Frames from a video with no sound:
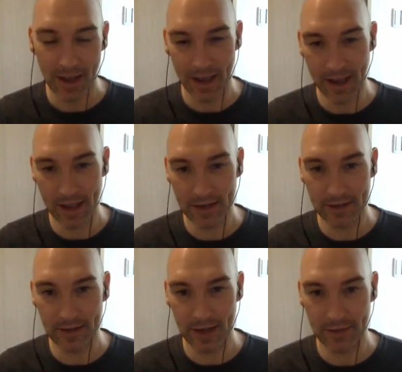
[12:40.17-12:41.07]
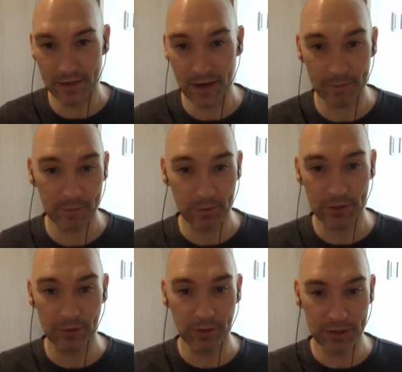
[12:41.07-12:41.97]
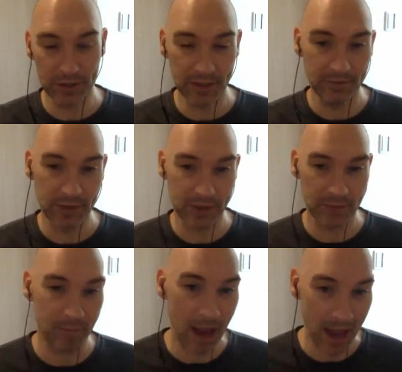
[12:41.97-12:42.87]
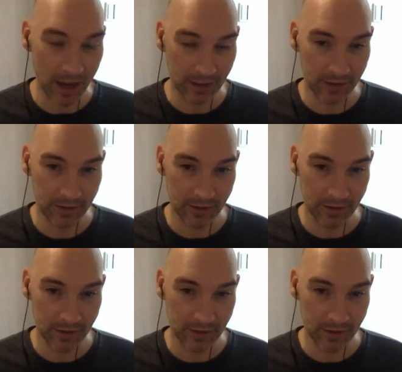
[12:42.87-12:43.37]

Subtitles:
And then I'm supposed to receive this back